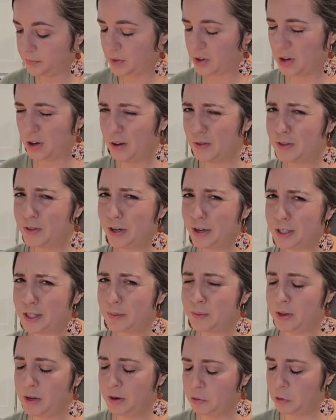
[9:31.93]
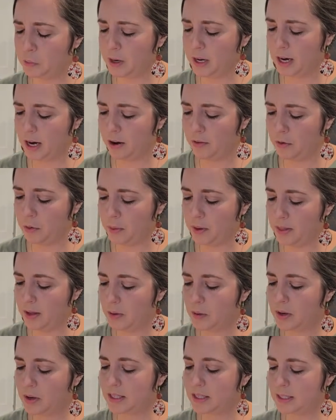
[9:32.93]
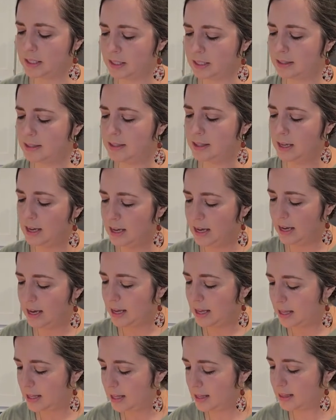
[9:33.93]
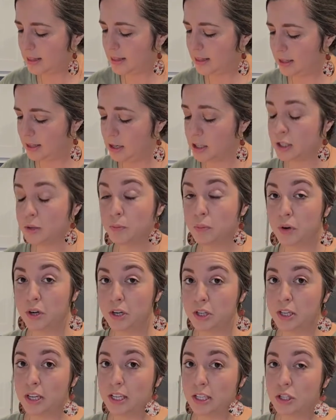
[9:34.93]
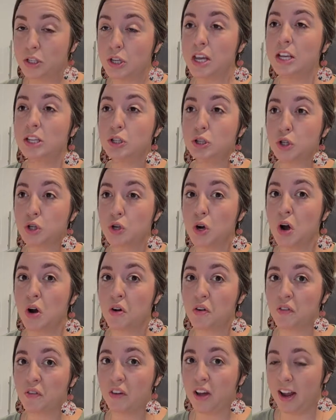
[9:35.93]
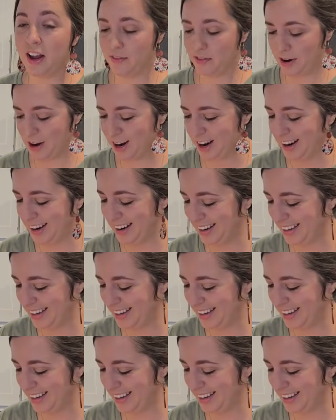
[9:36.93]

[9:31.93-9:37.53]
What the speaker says: Cloves are something you want to be careful with though, because there's some pretty, it's strong flavor.